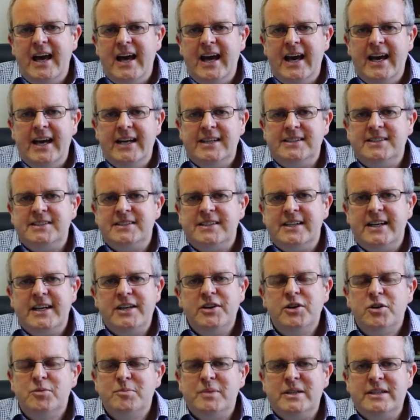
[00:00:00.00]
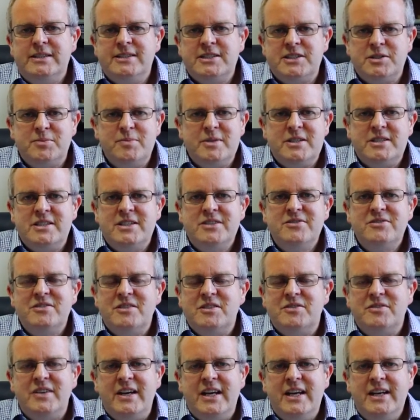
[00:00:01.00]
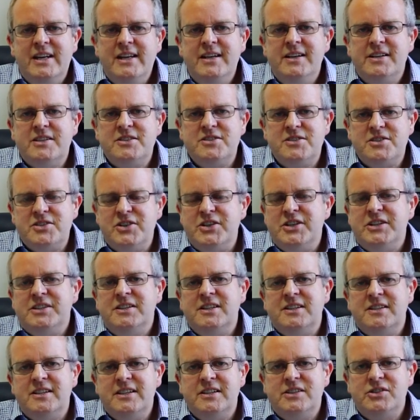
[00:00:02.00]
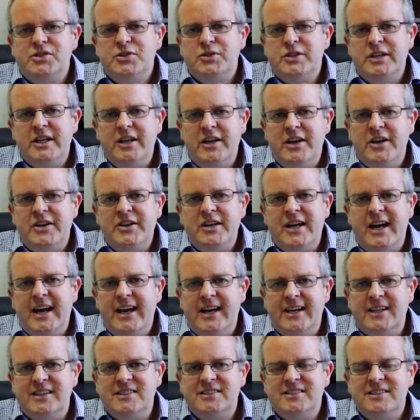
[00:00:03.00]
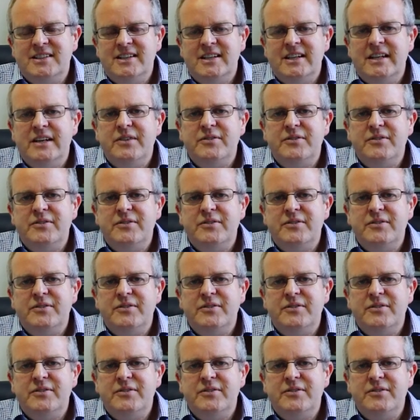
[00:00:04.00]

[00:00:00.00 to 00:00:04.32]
and cannot be dismissive of any concern that the adjoining owner has.